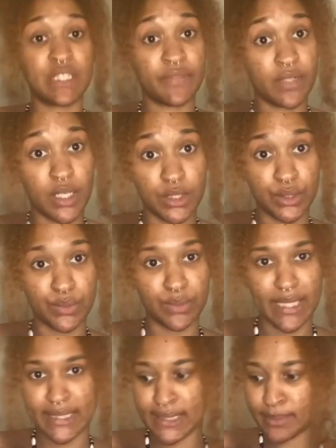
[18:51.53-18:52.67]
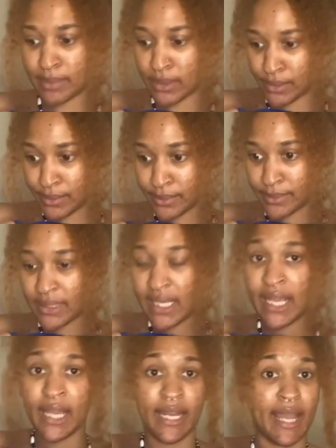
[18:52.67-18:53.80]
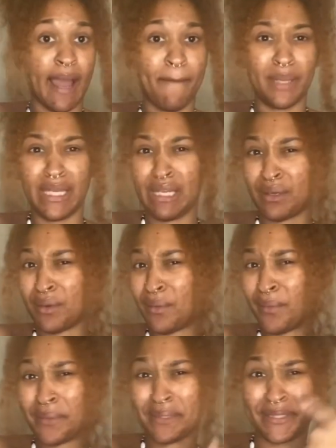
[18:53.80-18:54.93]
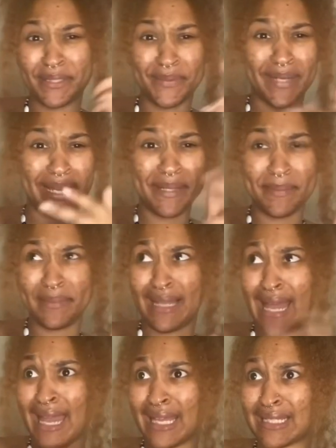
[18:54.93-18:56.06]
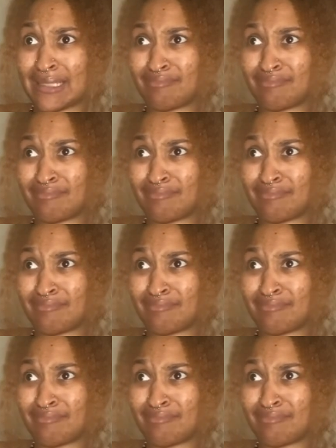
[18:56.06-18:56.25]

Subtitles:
of different colors, too, not just blue. They got pink, orange, white, black.